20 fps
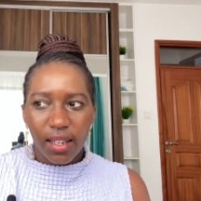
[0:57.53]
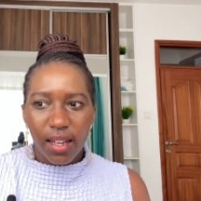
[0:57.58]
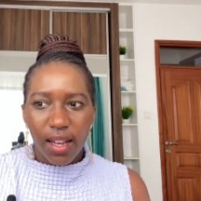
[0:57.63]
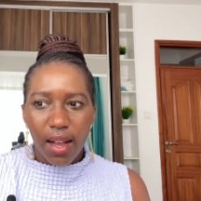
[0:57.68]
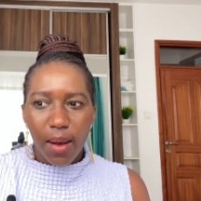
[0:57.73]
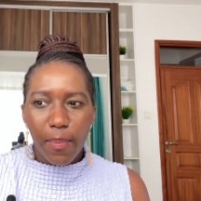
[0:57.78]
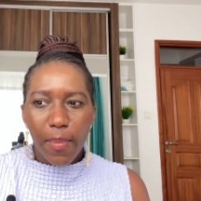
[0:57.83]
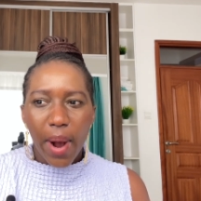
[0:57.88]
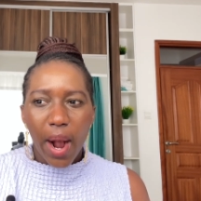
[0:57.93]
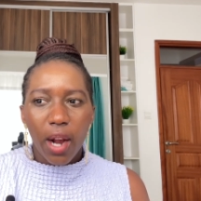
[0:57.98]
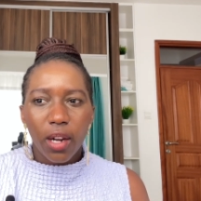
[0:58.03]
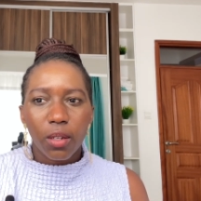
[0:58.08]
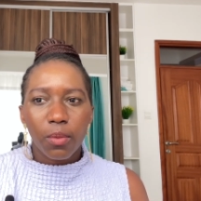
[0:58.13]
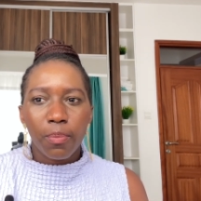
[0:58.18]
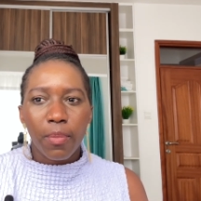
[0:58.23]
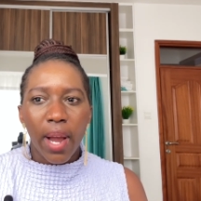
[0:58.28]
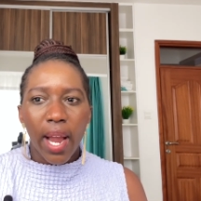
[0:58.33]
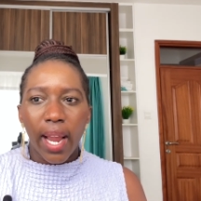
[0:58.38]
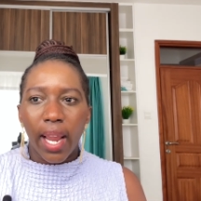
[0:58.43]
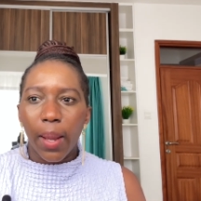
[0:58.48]
about
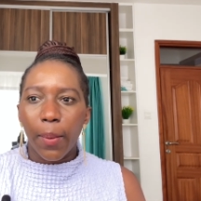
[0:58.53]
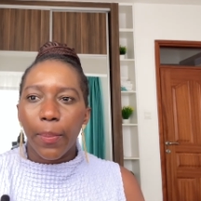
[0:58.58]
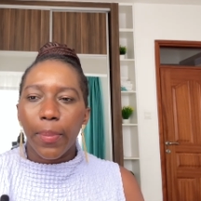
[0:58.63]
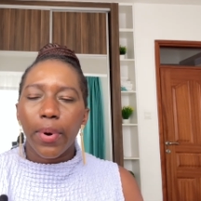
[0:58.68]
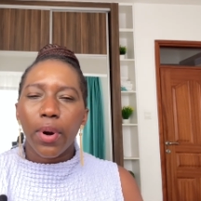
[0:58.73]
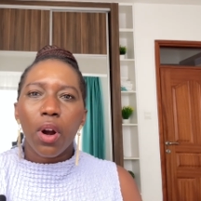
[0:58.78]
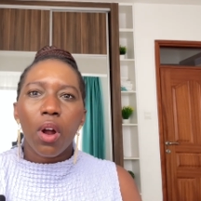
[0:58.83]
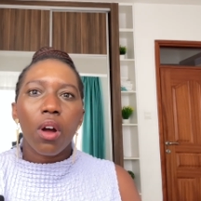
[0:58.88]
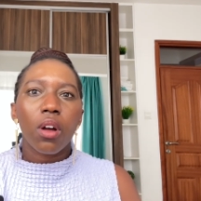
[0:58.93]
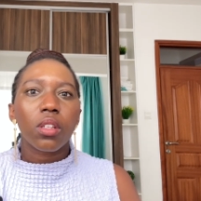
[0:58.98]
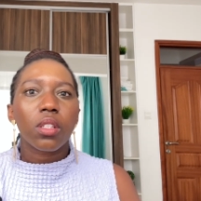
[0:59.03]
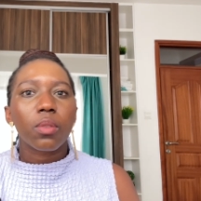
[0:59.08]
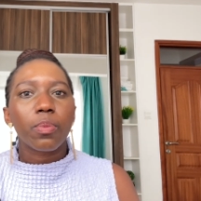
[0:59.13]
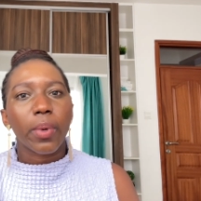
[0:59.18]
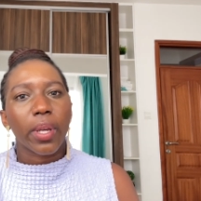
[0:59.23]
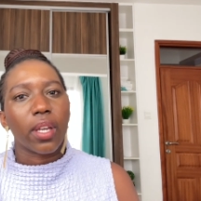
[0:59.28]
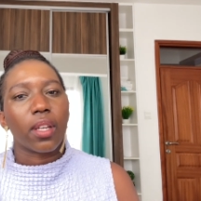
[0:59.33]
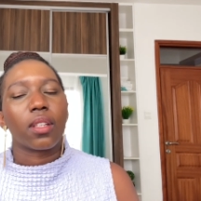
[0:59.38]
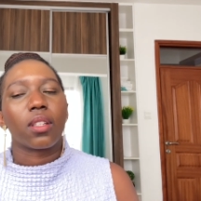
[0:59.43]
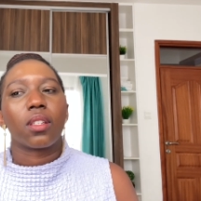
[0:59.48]
my
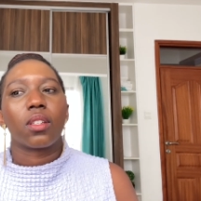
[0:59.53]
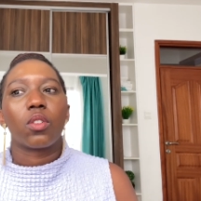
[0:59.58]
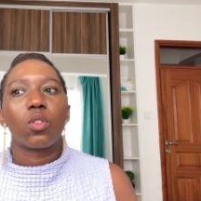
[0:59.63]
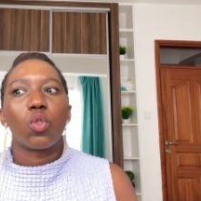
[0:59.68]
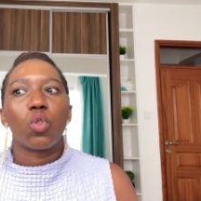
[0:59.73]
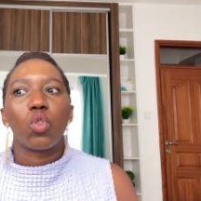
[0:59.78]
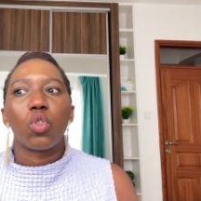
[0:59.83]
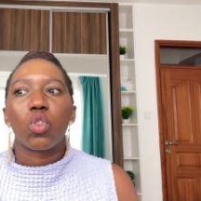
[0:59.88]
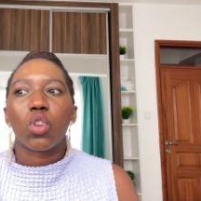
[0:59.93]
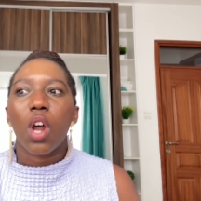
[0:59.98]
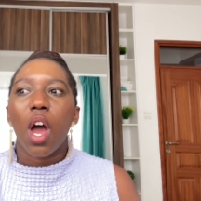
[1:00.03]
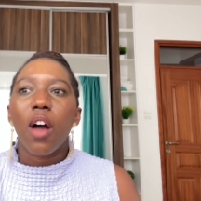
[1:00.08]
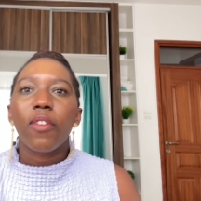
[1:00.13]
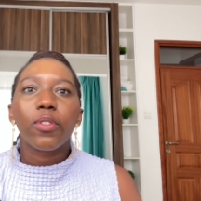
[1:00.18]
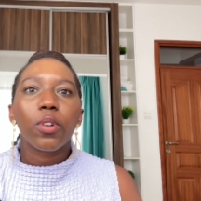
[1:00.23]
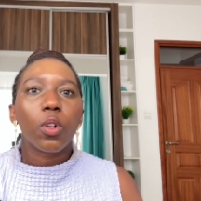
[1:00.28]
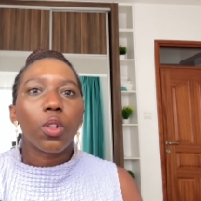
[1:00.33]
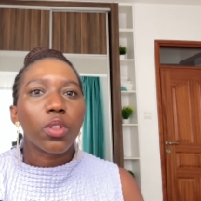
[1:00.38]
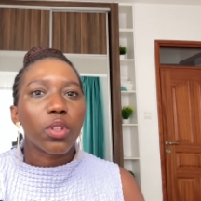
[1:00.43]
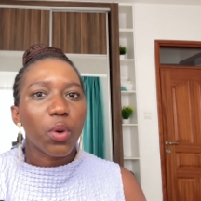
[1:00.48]
prospects to
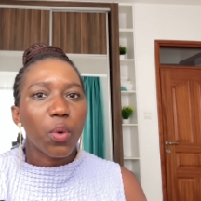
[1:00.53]
travel the